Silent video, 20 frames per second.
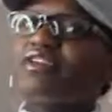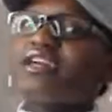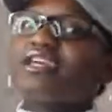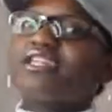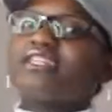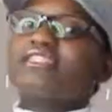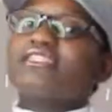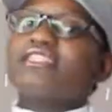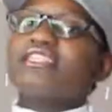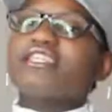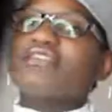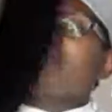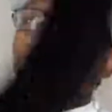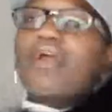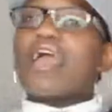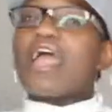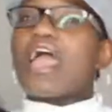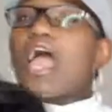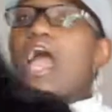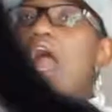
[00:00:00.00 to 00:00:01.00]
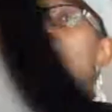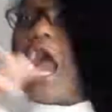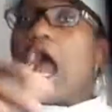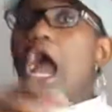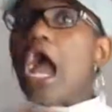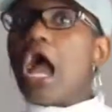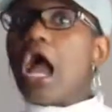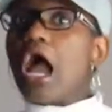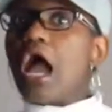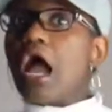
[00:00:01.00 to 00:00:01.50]
it and see where
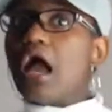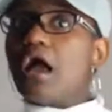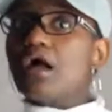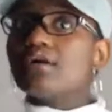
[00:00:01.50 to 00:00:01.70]
ooh.